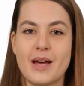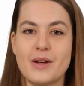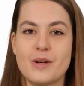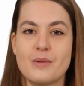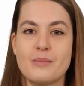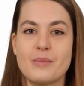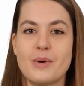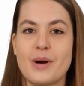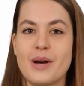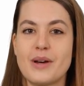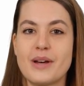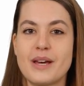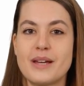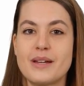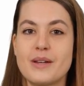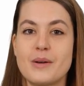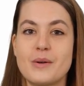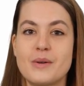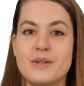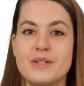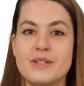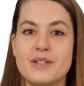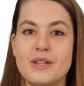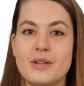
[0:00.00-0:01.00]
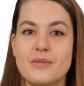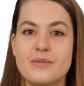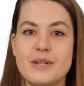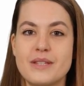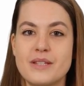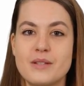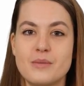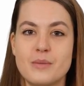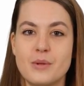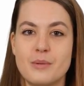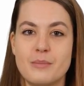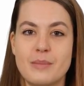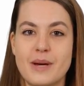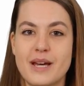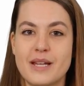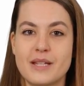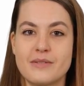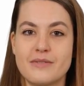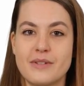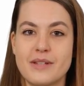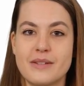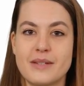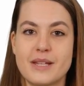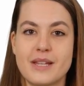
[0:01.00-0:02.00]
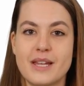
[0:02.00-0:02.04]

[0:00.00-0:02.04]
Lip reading: your product or service will benefit the